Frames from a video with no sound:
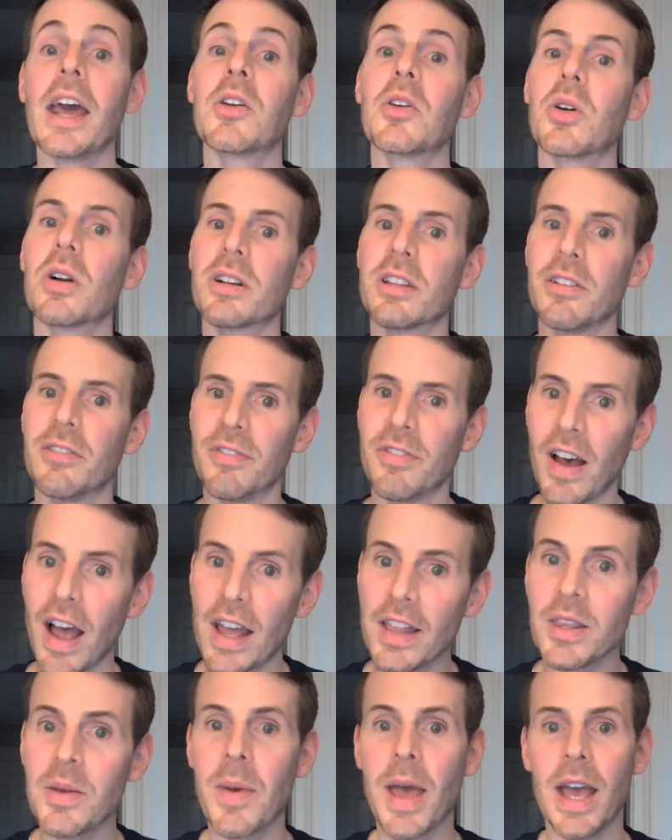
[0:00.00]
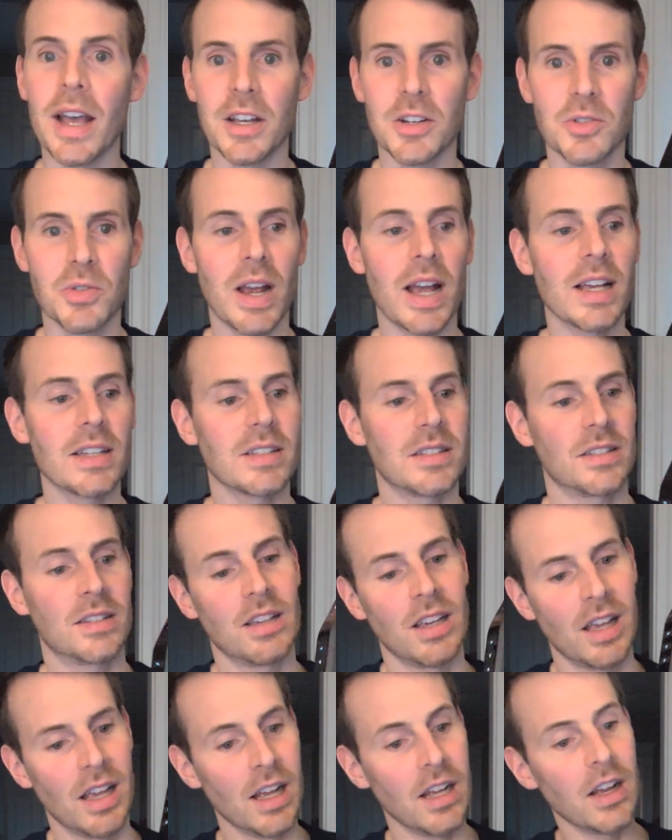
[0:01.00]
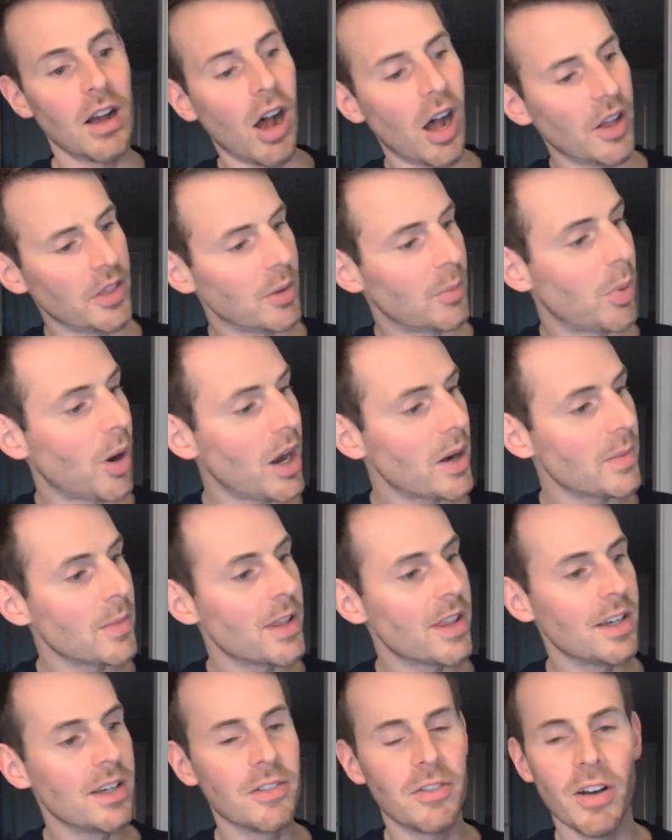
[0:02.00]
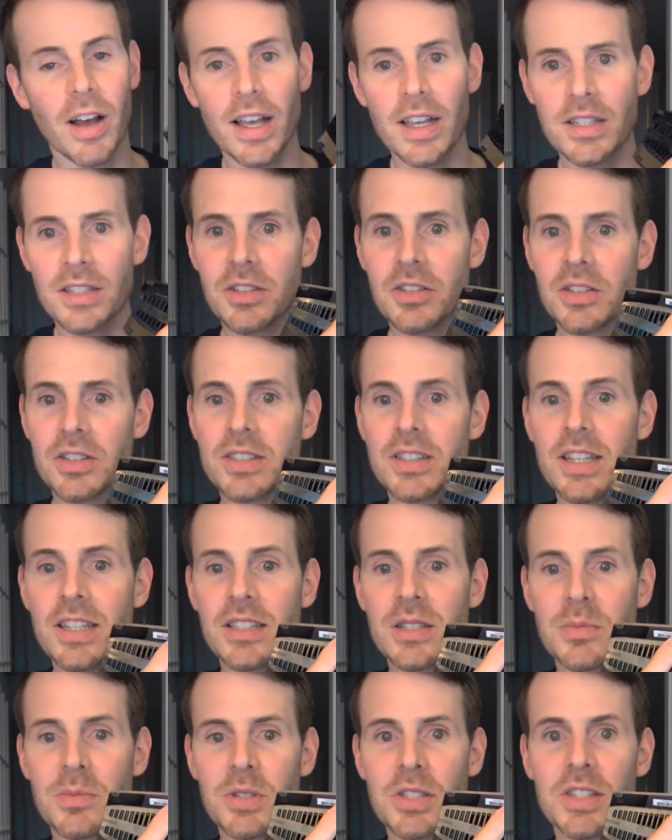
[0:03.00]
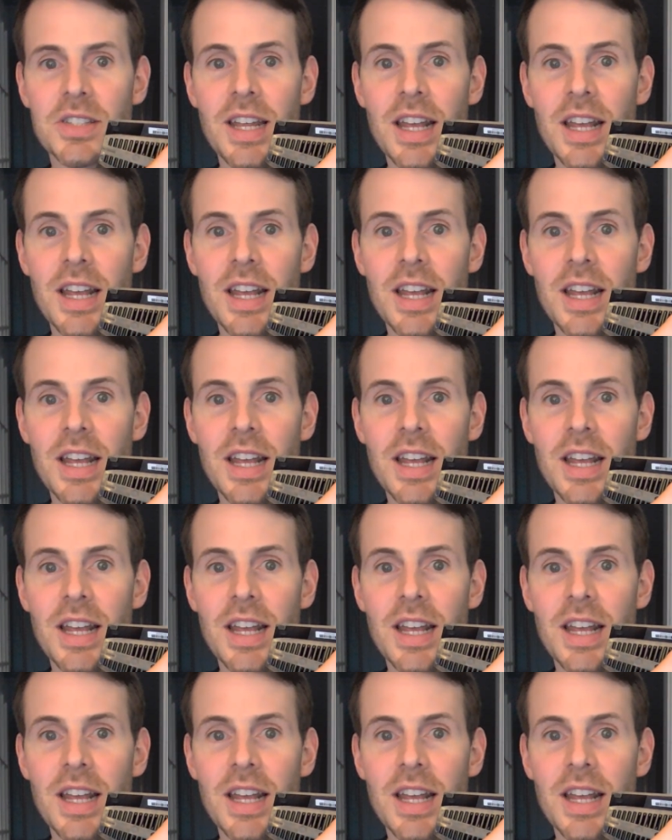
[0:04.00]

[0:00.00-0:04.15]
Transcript: In order to find the MAC address, on the bottom of the device, you'll see some